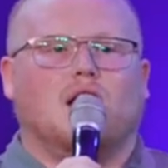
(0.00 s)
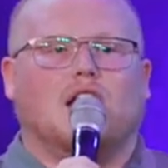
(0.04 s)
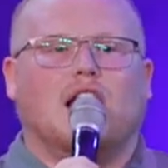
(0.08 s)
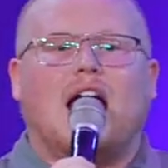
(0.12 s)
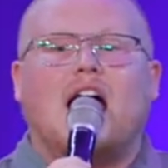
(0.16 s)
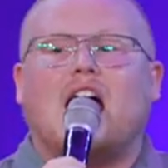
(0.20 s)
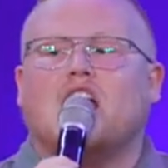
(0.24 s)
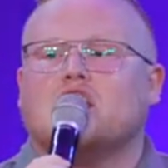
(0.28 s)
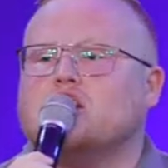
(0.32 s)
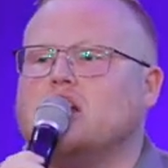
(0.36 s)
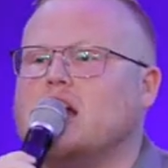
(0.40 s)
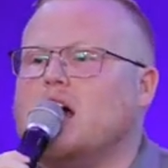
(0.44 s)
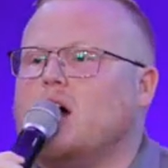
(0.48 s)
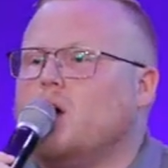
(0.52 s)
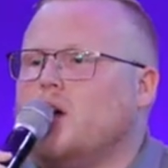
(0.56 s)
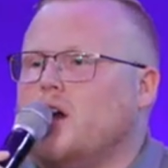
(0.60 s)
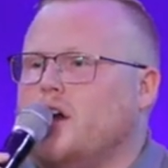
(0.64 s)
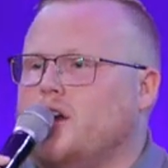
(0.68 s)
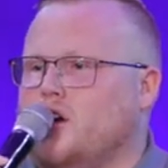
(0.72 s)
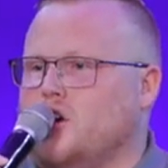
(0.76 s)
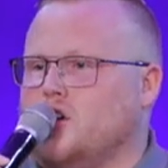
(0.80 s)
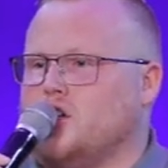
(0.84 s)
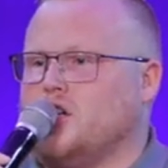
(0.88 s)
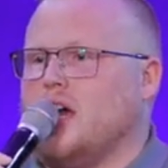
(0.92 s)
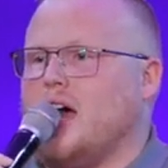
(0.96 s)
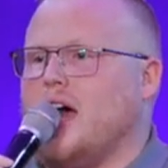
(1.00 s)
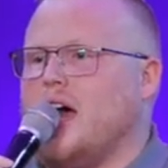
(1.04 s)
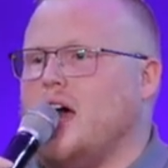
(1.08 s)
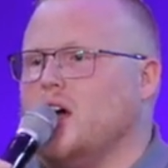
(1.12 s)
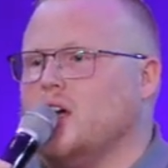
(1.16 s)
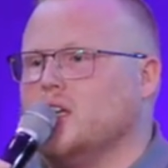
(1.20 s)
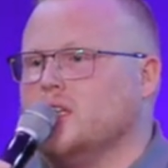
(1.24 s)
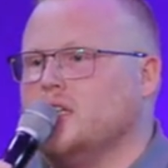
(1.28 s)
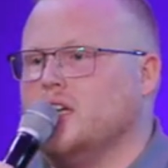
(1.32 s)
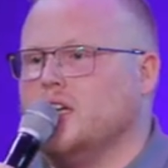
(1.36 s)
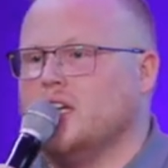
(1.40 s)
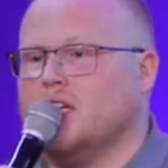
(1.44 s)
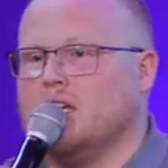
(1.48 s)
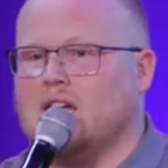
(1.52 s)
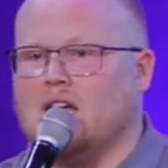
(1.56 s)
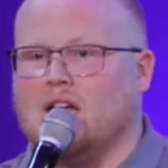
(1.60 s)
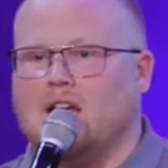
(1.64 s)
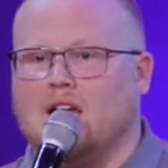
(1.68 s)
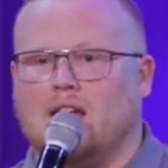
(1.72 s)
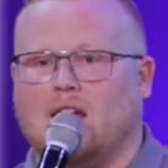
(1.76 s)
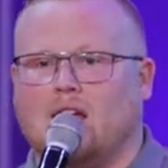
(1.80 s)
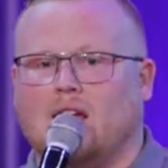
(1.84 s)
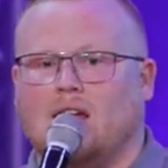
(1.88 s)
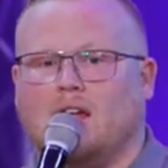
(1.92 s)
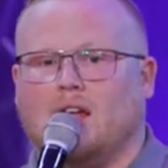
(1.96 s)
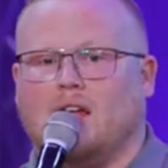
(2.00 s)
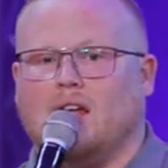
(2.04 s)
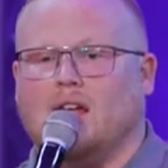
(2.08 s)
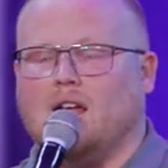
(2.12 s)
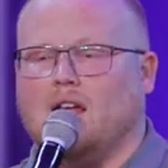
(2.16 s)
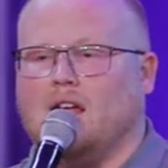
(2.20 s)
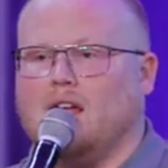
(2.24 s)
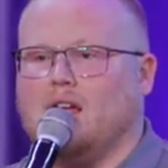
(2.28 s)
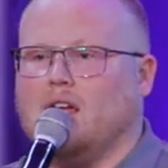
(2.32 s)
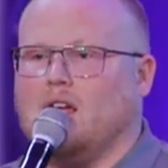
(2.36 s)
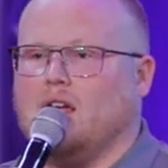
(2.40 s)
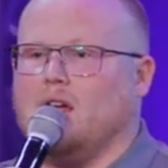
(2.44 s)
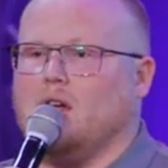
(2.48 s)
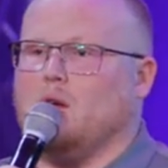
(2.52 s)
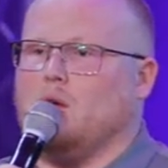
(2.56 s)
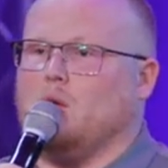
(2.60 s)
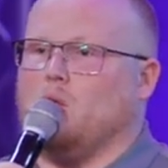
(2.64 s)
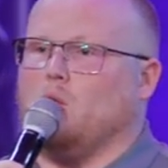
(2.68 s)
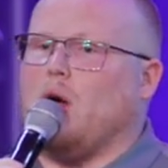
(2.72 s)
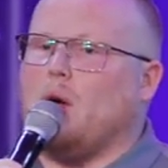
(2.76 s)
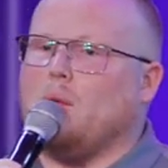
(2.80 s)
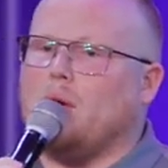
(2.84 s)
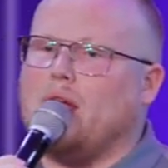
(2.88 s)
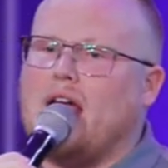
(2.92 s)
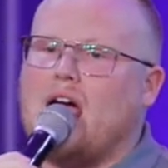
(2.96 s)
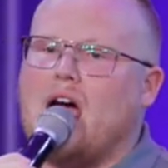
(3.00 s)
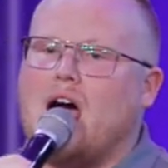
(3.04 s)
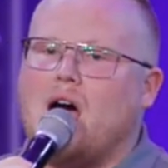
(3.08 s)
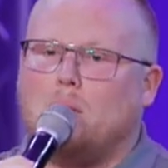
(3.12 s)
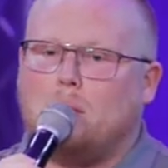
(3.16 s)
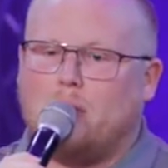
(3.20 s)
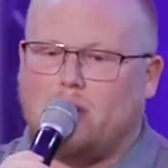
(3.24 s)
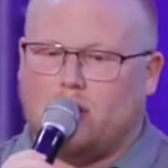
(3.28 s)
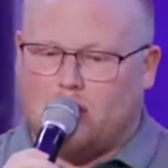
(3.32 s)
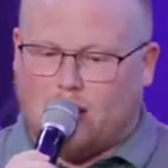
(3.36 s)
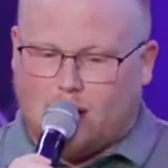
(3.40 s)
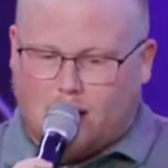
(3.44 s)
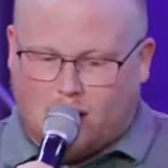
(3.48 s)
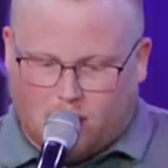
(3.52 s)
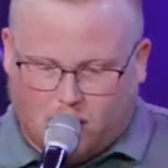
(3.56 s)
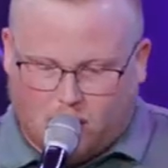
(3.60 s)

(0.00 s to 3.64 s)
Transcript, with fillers: lash out on your child. What would happen,